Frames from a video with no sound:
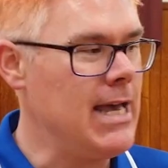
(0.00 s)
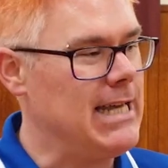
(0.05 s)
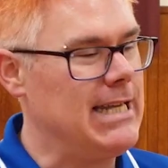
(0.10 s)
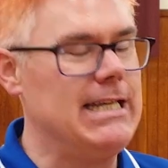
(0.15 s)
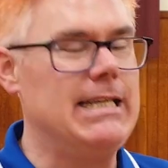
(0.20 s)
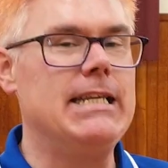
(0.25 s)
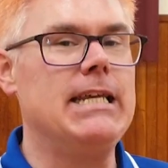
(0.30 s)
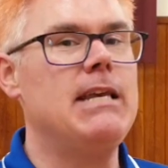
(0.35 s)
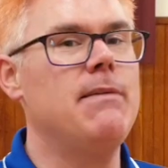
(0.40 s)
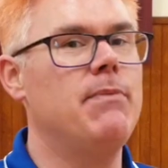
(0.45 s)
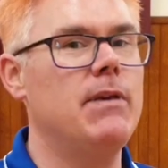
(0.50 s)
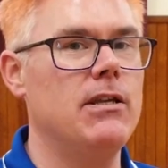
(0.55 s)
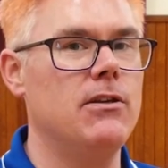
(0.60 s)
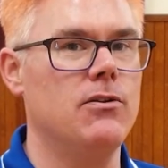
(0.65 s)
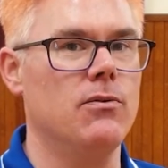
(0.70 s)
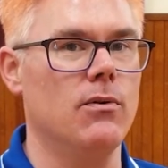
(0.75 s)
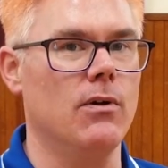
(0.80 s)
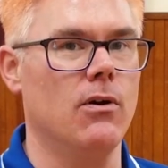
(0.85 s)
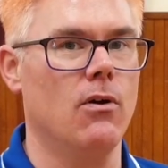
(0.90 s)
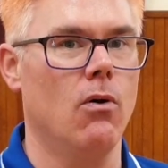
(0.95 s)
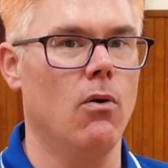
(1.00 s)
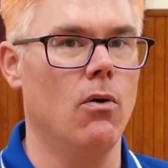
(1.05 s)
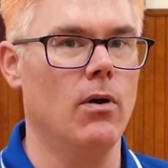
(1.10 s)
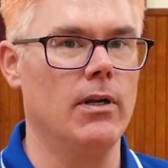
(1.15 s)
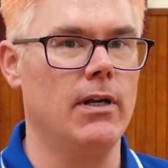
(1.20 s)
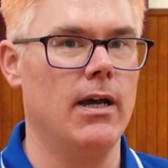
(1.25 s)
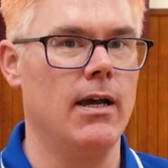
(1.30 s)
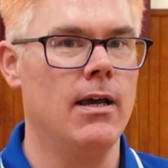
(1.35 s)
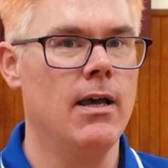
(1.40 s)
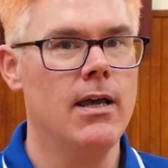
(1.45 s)
deep into a
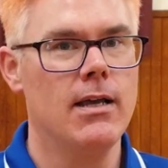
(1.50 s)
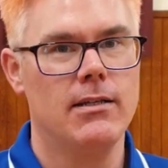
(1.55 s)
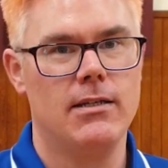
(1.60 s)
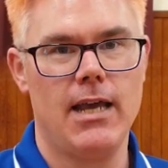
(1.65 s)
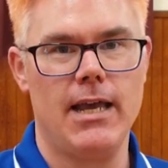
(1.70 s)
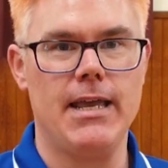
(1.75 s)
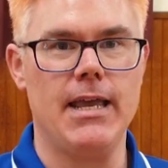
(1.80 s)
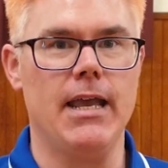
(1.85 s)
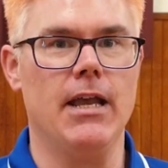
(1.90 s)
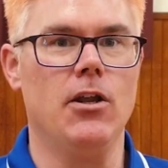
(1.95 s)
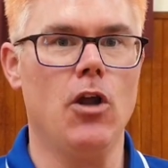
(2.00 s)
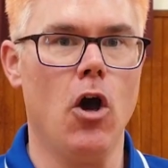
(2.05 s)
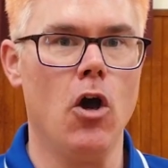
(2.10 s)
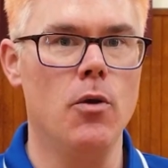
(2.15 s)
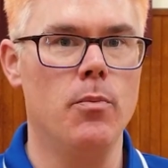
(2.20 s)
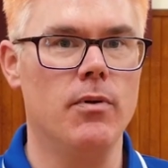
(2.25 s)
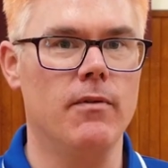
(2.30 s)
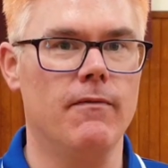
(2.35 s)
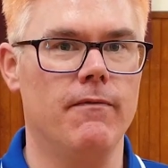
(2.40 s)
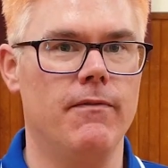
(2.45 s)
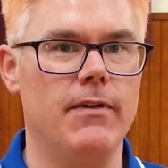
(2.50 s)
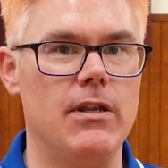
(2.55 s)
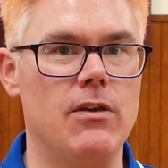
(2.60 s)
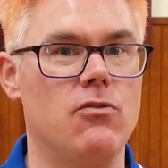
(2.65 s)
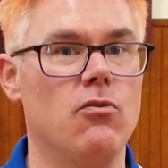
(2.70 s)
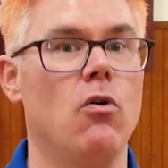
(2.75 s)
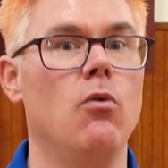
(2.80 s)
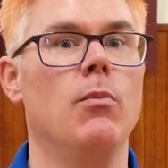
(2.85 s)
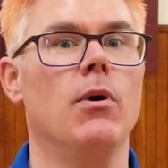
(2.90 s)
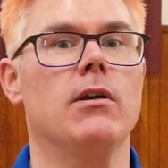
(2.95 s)
corner, taking an open finish,
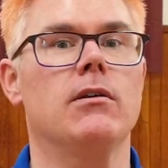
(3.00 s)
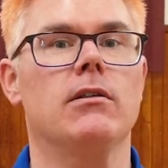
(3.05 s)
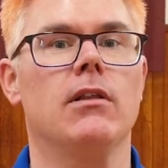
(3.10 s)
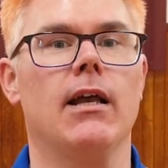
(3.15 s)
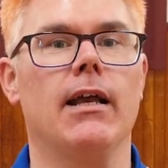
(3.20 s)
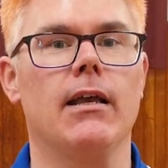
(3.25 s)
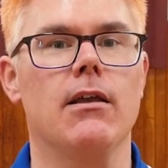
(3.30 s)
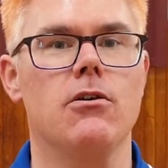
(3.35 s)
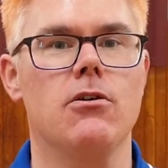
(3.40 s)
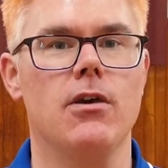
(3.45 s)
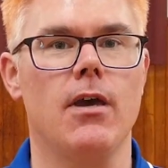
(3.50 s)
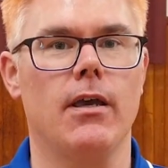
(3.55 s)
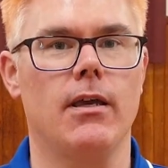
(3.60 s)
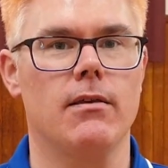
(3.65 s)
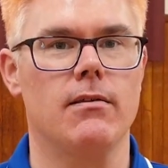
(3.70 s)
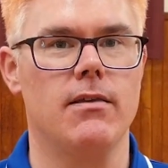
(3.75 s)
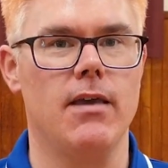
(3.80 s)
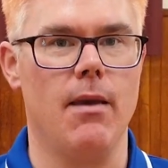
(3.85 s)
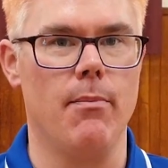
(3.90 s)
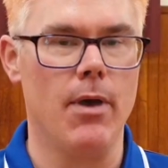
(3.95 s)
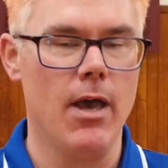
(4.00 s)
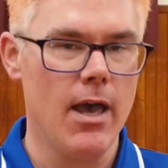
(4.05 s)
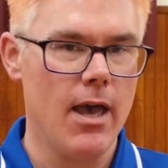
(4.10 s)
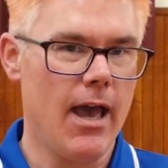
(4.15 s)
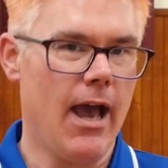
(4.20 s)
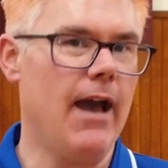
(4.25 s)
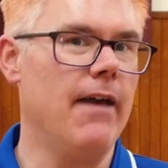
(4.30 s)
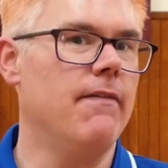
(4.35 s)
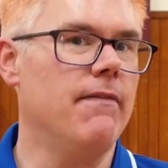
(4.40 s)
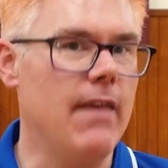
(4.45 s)
almost like a check step,
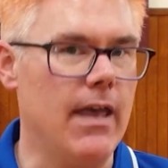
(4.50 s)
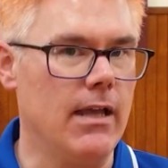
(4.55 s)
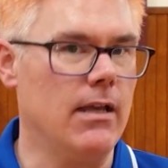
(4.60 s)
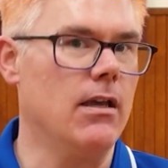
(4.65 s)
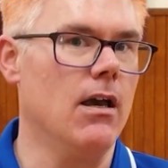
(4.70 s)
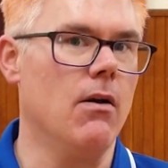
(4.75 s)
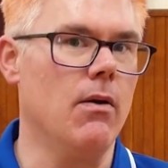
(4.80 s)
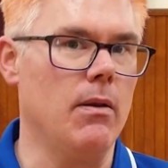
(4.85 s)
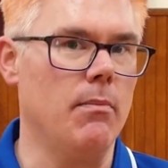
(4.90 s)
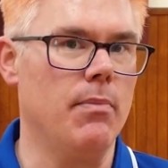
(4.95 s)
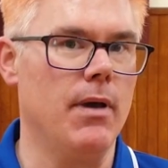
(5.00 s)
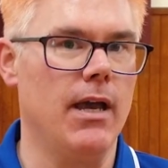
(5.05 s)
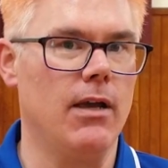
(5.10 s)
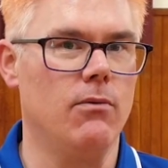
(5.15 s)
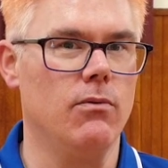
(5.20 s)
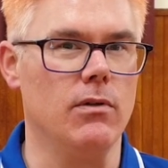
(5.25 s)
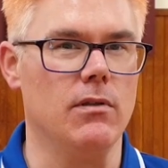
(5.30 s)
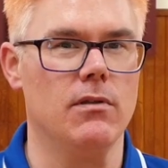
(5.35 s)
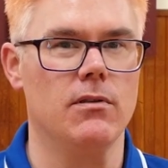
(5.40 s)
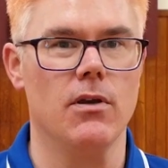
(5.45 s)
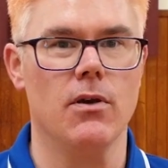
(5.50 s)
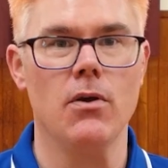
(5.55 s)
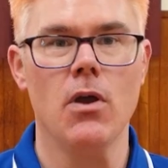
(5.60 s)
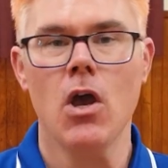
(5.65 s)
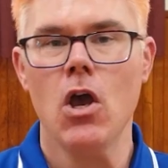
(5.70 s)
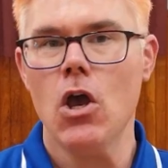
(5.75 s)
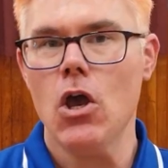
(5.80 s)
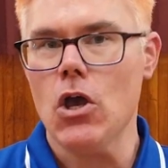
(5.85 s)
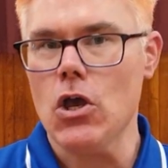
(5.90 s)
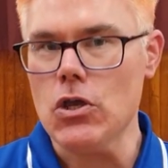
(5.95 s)
and then going backwards. So
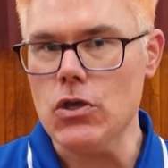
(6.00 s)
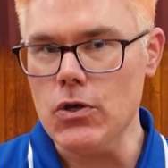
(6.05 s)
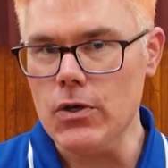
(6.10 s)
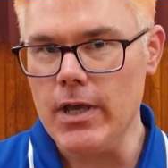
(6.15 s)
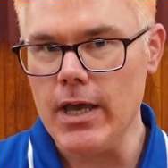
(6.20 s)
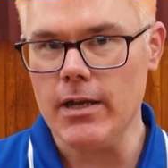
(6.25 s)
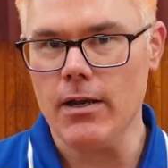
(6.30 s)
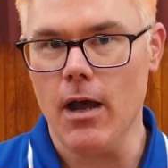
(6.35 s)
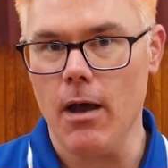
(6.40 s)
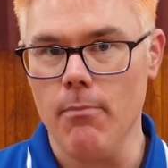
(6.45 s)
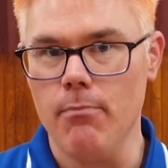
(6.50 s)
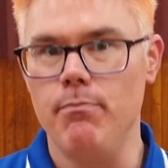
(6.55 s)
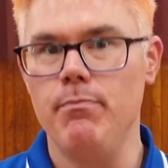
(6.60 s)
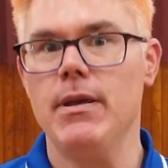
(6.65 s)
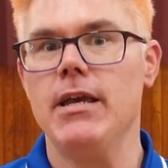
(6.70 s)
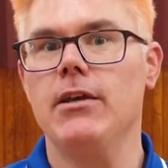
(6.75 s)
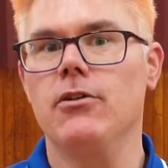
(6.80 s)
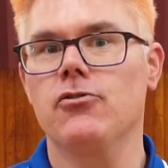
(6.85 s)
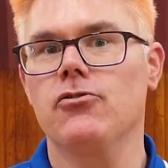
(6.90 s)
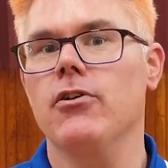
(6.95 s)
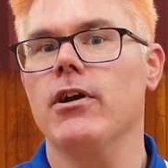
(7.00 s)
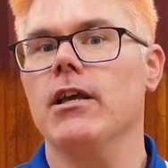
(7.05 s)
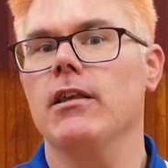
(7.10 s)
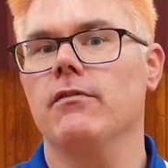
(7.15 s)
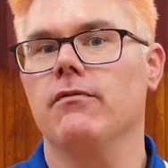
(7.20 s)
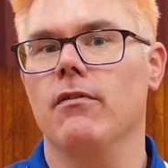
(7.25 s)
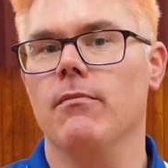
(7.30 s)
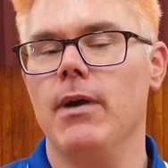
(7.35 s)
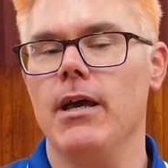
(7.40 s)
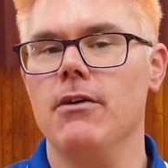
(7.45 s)
you get a big
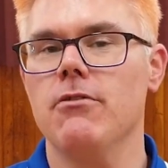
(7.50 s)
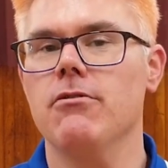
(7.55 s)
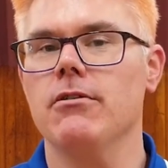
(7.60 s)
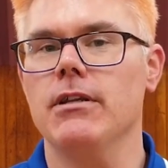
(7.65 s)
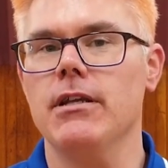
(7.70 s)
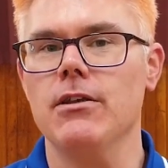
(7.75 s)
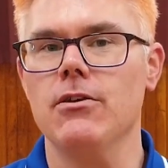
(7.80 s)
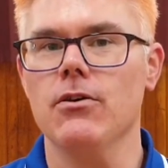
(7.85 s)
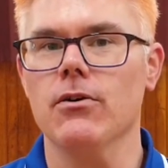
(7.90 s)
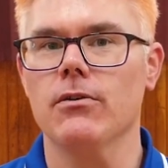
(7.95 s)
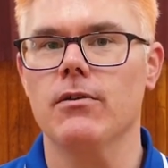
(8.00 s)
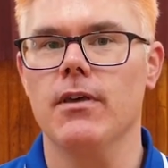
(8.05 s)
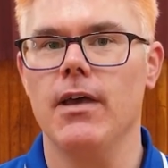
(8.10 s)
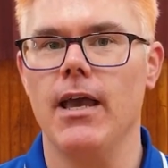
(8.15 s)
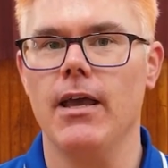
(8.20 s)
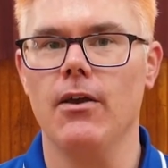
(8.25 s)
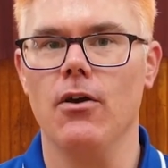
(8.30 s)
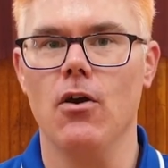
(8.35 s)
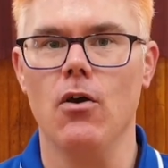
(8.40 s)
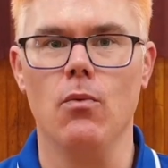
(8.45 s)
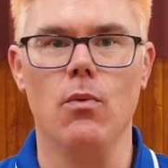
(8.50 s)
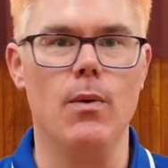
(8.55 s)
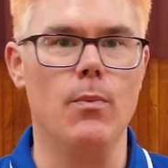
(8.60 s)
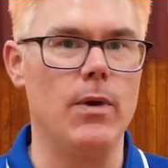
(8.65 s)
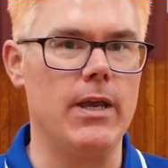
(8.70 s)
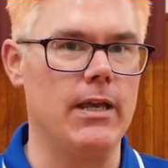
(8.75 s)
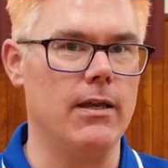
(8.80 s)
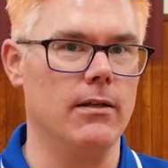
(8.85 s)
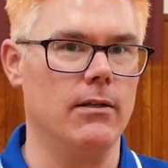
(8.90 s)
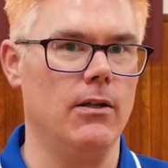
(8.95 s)
transformation in your tango when
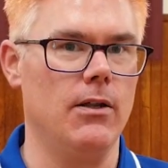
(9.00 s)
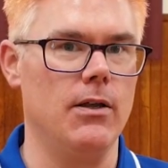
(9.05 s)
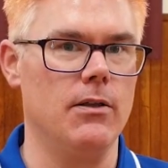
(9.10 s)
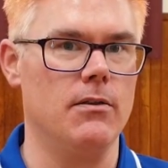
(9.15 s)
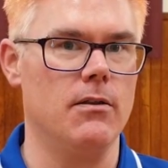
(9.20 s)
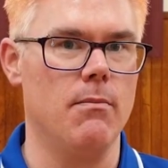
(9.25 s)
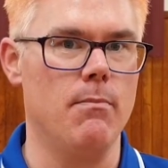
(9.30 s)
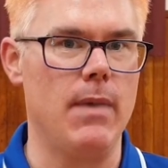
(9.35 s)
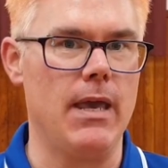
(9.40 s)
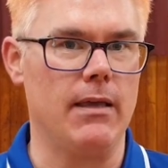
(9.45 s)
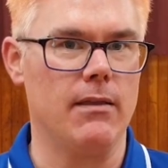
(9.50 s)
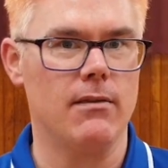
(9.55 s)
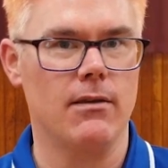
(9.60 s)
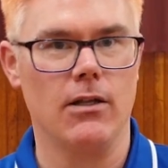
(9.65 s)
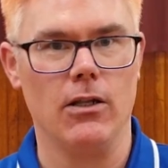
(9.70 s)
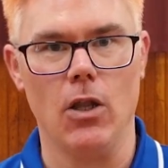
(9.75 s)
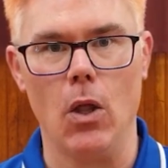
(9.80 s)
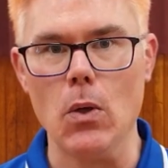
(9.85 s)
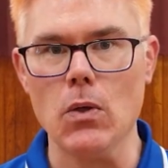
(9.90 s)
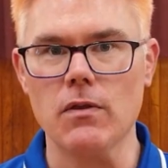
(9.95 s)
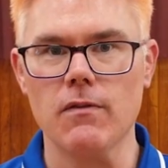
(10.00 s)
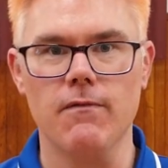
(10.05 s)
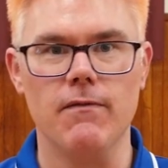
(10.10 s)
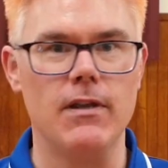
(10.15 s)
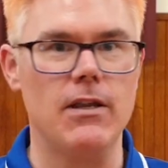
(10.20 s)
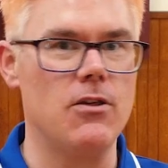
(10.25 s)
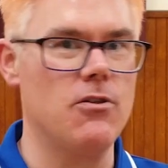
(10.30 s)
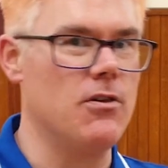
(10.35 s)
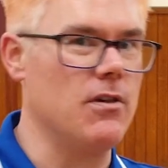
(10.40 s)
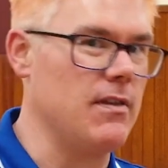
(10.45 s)
we can learn to mix closed
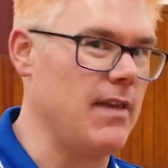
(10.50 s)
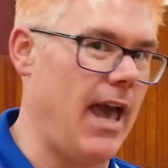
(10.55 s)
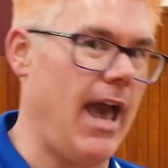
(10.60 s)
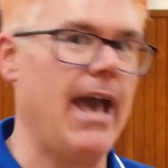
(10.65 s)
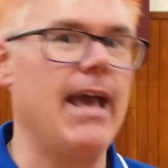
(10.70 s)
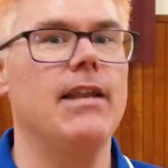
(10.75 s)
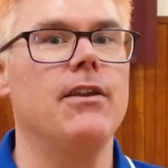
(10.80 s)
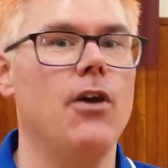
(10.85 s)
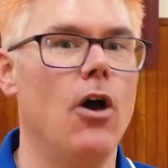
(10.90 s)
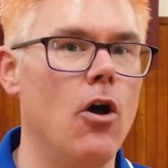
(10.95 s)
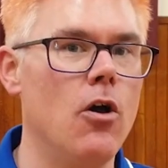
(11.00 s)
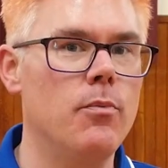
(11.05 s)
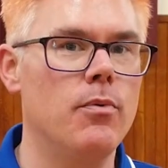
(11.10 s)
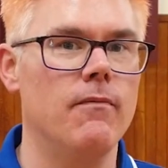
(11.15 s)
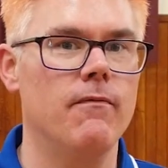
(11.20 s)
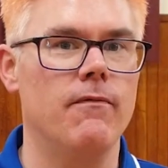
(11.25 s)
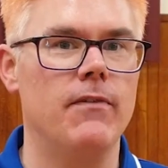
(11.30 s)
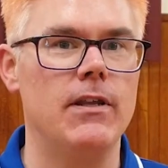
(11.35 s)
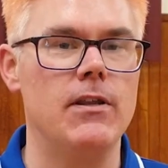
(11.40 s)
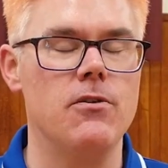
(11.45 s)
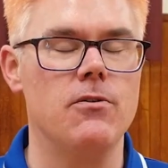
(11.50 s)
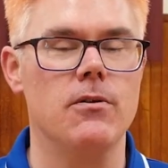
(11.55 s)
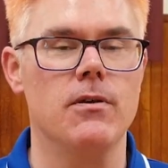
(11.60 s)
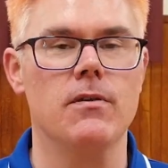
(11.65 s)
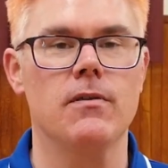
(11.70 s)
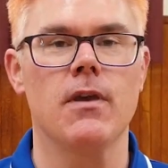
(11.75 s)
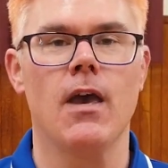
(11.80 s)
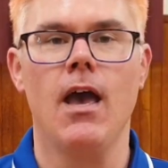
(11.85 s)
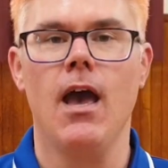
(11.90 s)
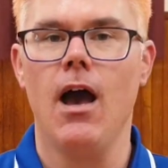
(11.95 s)
finishes and open finishes.